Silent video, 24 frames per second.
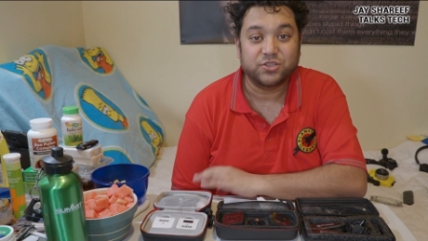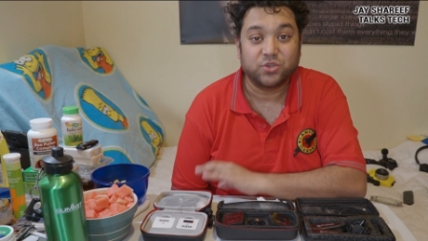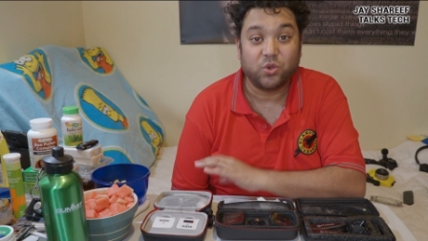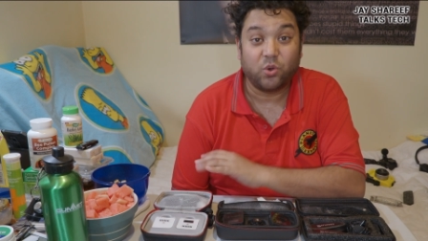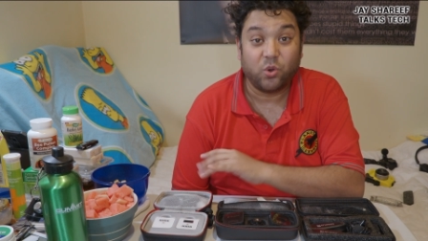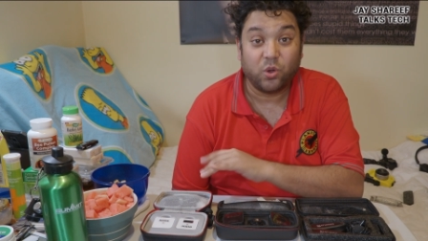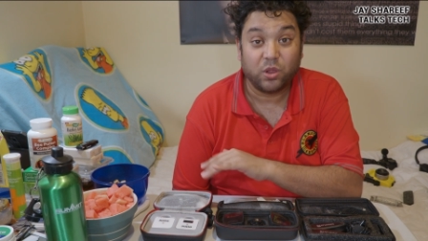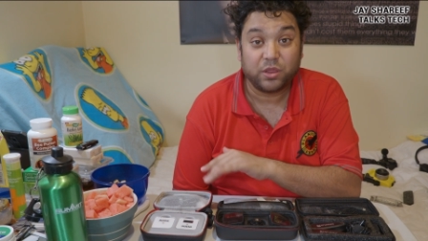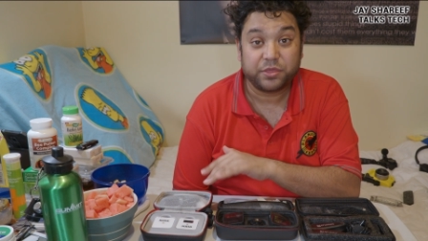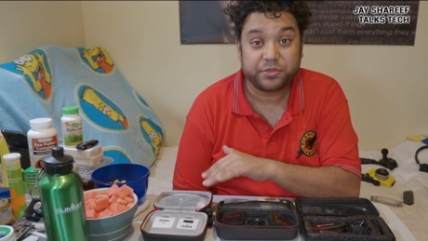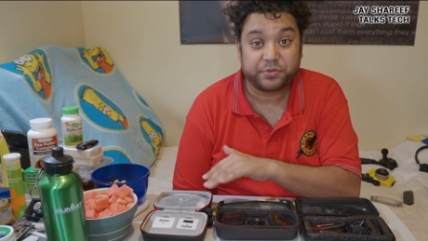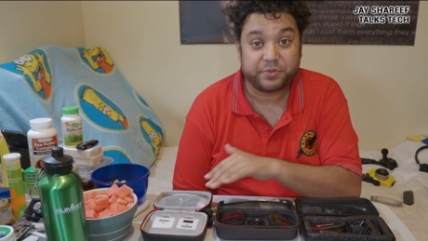
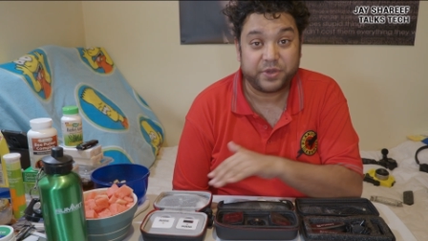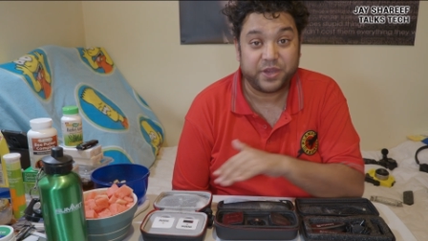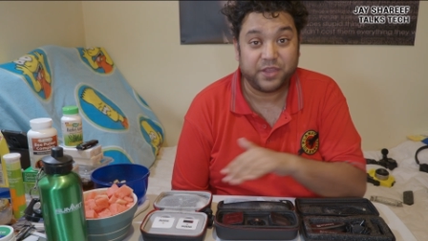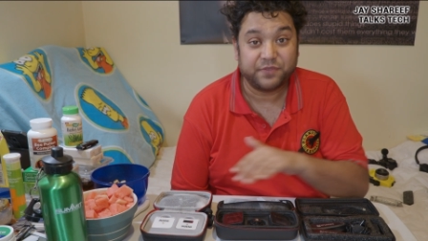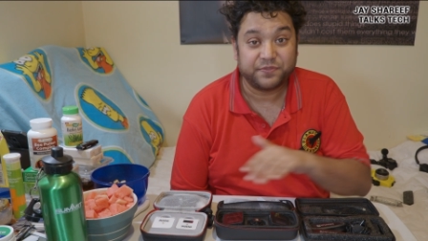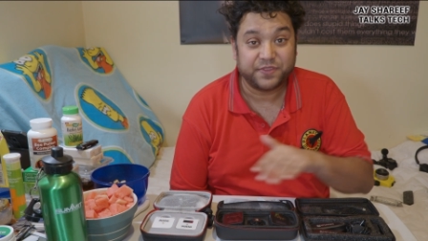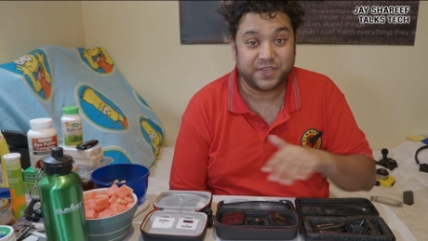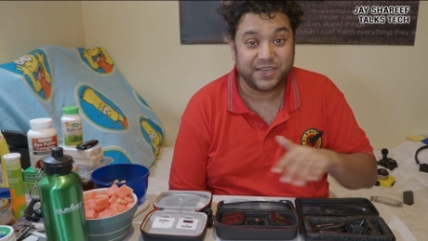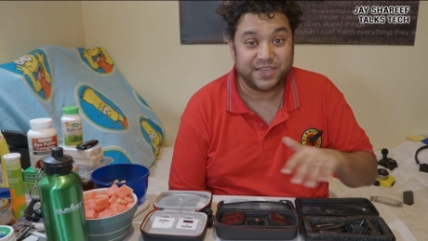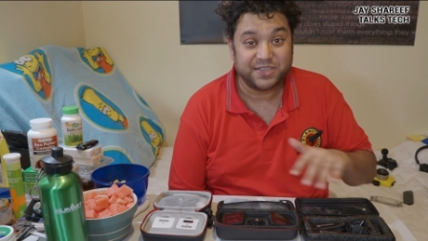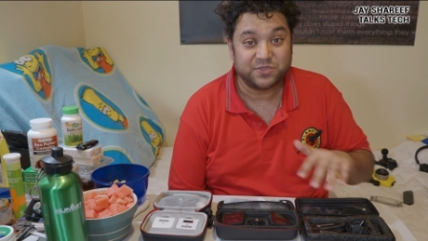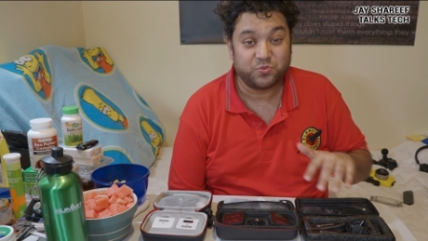all three of
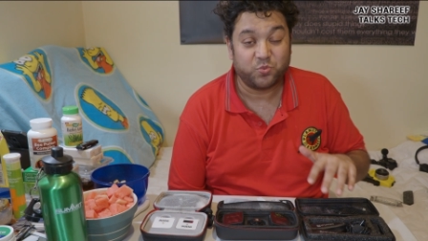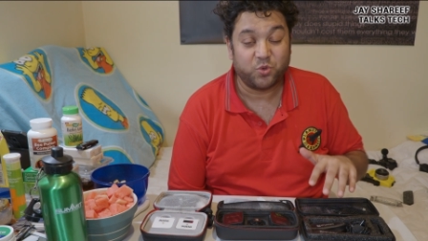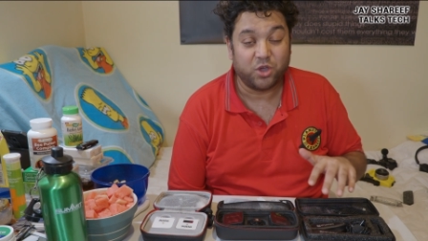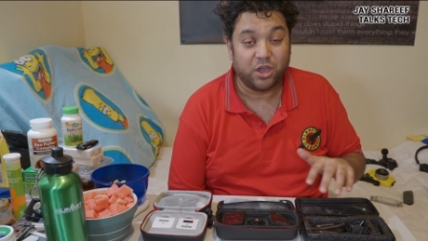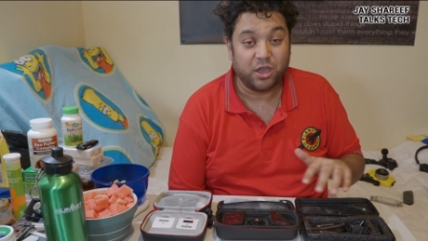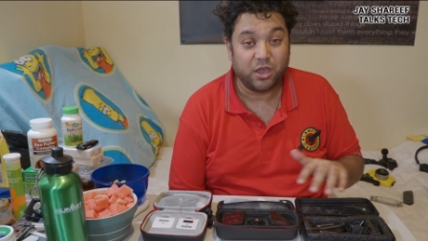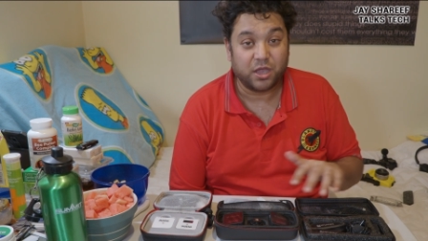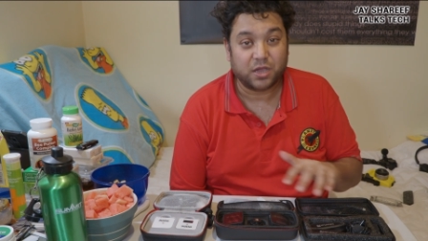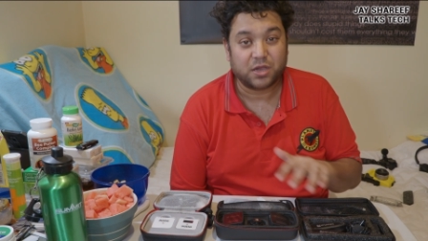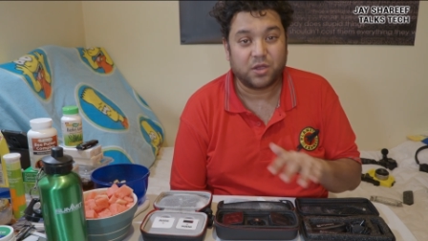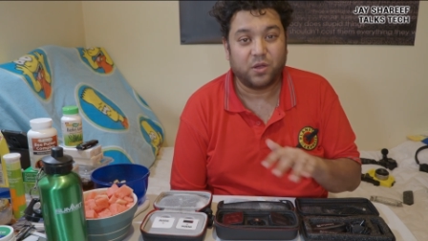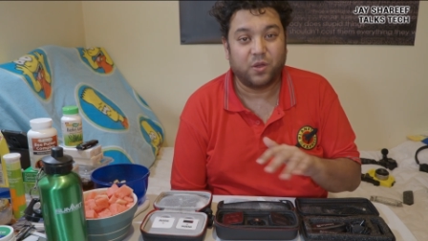these
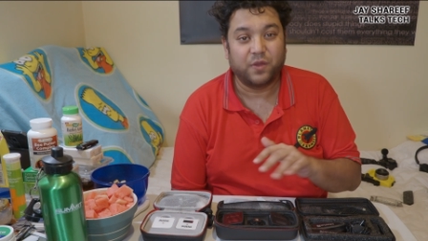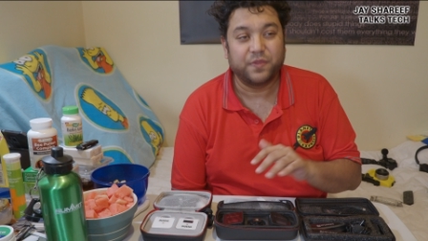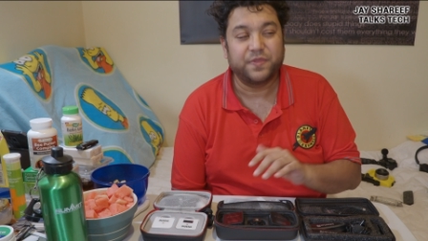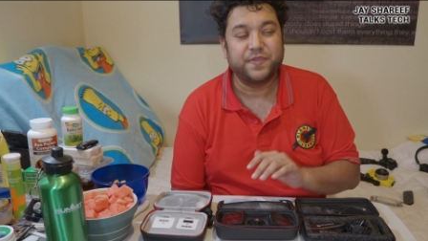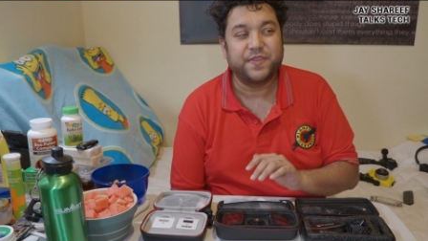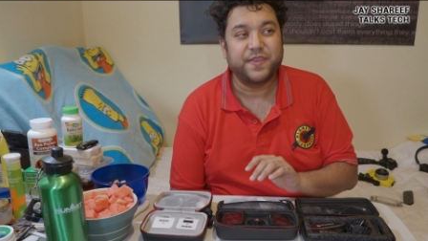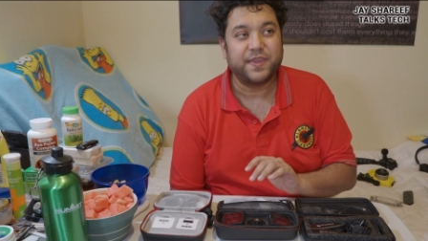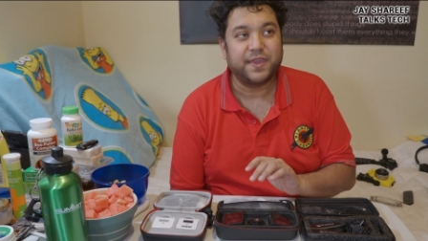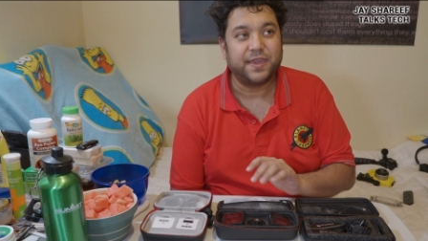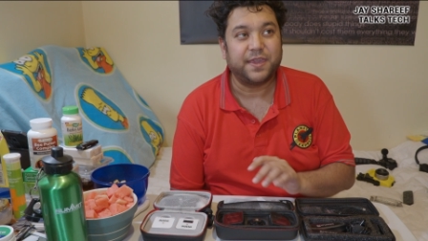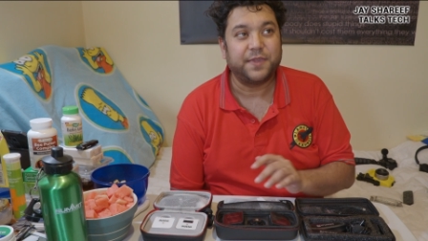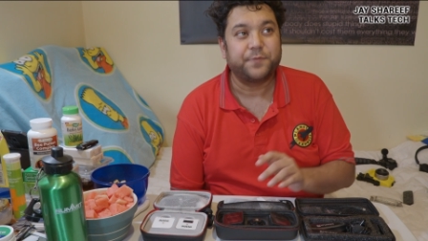work on
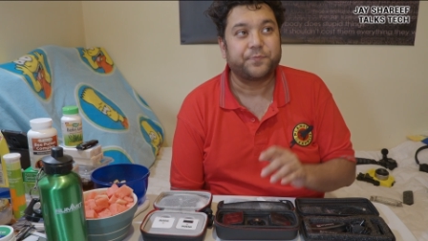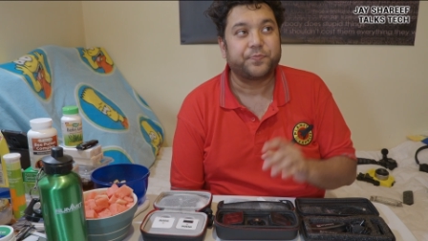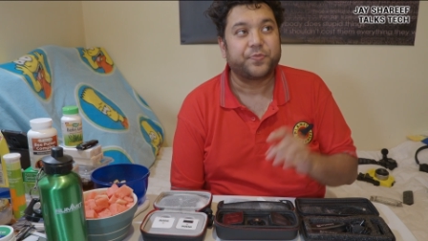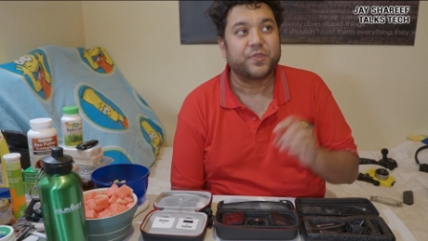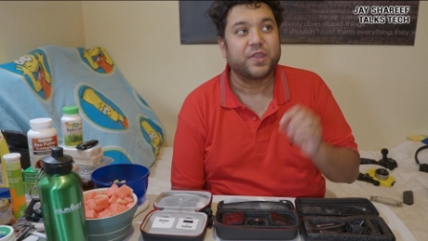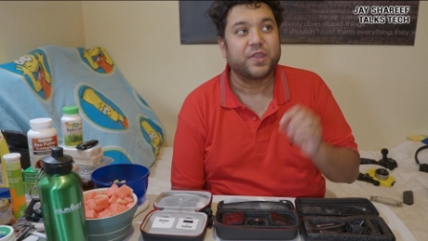the